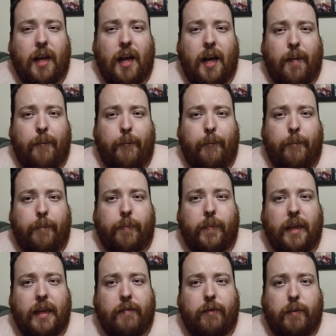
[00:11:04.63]

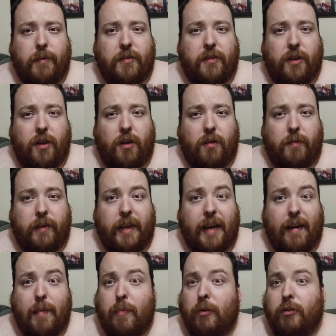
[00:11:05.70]
the start of the
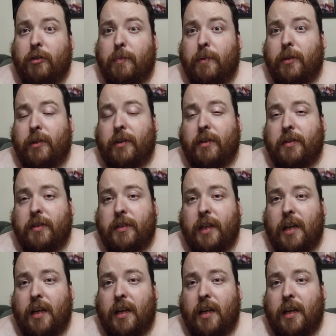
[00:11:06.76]
Harry Potter books.